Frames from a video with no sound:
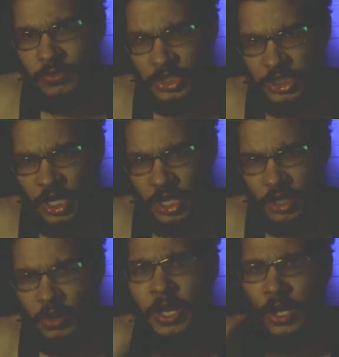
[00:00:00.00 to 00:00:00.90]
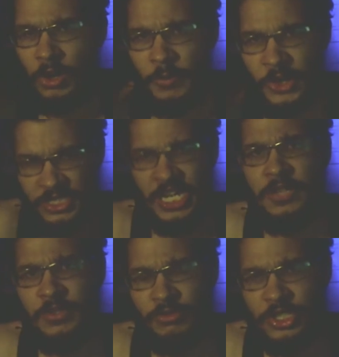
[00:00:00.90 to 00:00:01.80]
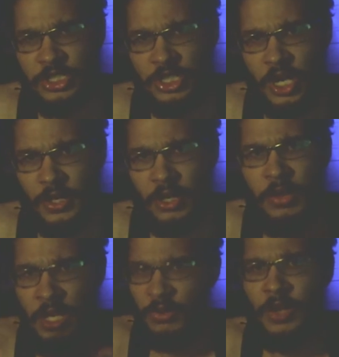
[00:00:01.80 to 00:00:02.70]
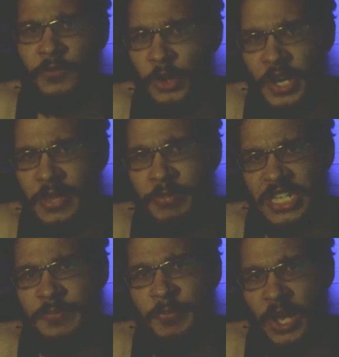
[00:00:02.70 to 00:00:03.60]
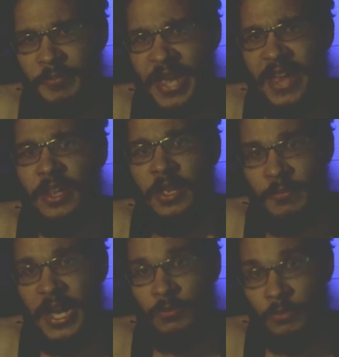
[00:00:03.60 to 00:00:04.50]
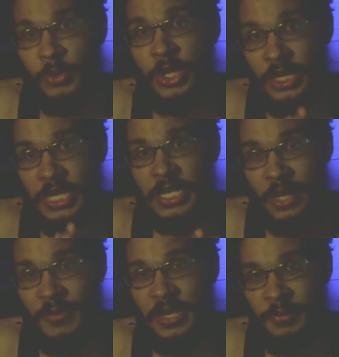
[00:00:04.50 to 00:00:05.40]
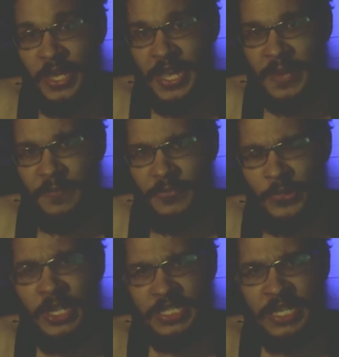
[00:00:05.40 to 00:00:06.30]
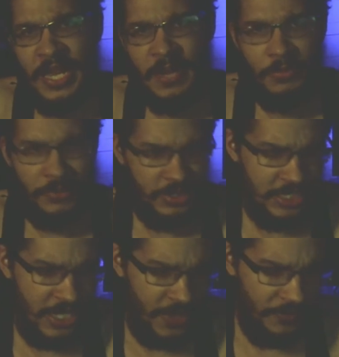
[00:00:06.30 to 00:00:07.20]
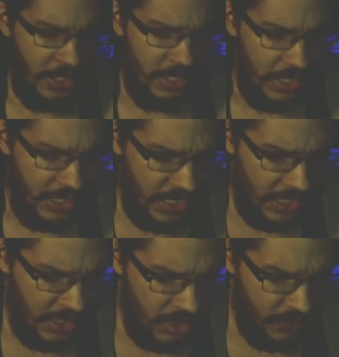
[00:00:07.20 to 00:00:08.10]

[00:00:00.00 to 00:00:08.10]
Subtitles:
Chris Jericho, or a more dangerous Chris Jericho, where Floyd the baseball bat might really come into play? Only time will tell. And